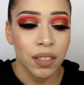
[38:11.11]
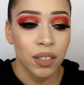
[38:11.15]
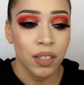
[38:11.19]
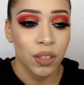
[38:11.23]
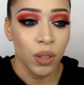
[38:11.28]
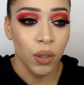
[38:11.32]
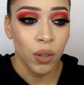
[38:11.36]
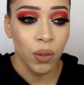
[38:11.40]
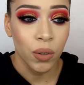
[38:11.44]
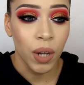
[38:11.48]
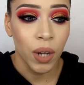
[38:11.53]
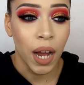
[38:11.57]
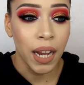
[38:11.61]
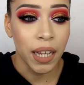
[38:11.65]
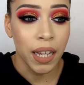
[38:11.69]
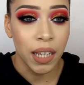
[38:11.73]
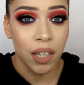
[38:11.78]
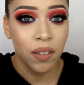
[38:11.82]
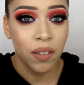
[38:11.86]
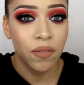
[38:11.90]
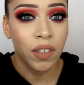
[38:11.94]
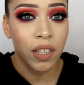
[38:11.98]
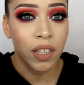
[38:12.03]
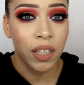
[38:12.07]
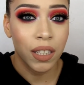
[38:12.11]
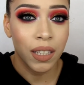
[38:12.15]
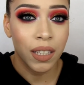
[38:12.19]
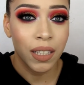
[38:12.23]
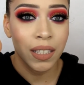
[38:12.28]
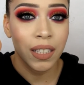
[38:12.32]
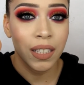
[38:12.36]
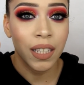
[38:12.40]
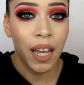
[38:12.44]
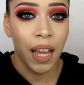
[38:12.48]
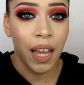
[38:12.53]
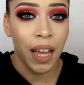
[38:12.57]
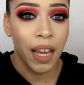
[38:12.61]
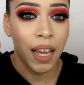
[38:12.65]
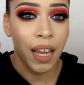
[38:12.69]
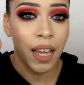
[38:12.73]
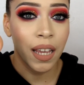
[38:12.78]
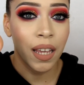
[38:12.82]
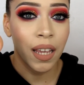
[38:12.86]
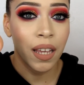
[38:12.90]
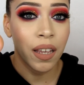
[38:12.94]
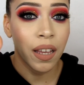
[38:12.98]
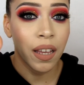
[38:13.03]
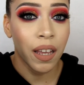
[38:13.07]
So I give this
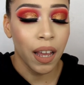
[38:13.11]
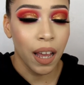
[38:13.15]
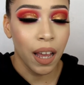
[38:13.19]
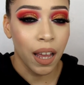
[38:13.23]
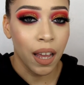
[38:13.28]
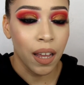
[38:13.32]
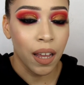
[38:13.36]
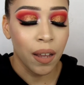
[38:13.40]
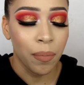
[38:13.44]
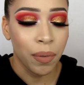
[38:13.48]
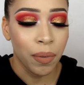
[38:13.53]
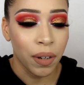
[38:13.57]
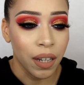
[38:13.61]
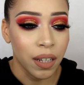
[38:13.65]
a A+.